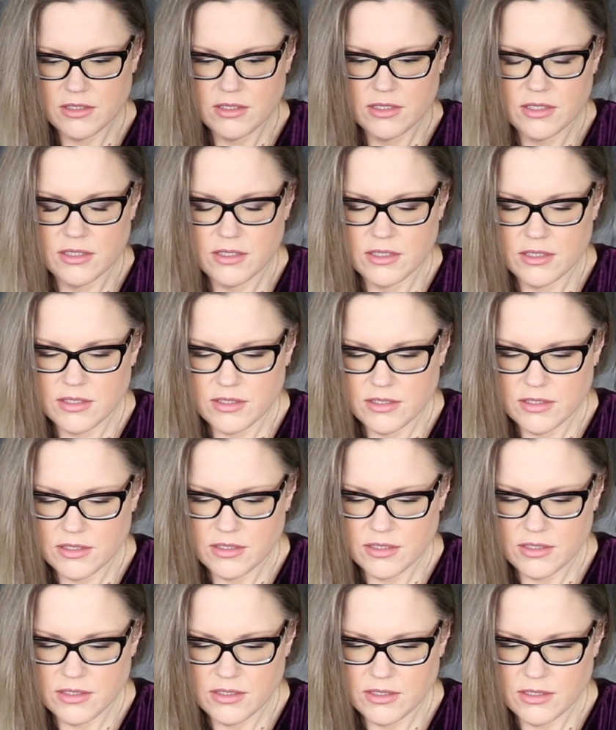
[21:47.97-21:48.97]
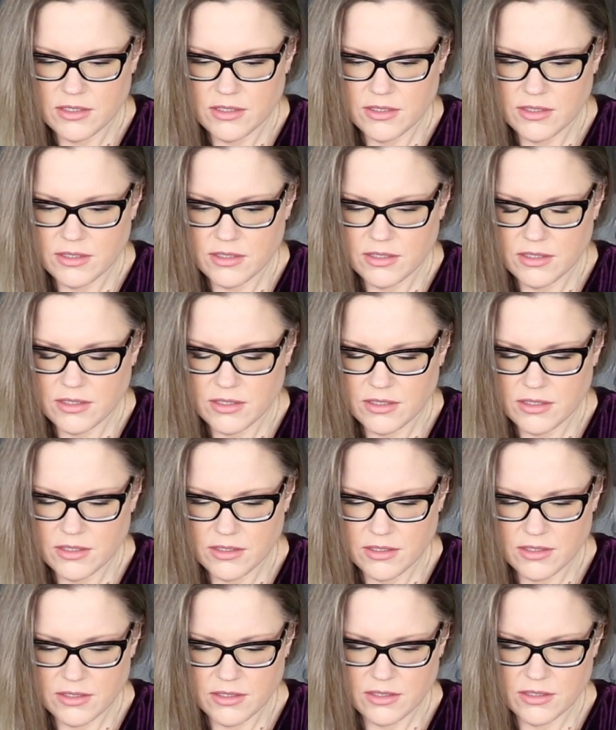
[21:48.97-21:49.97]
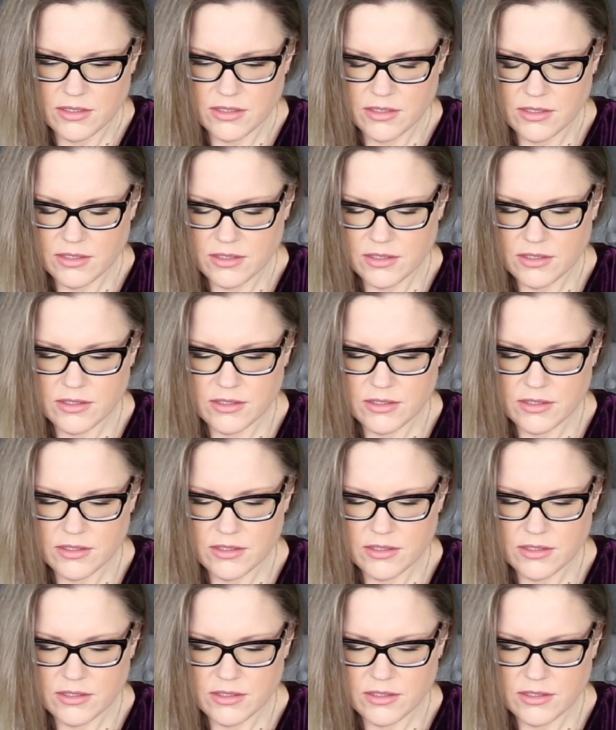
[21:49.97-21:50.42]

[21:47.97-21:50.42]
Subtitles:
[no speech]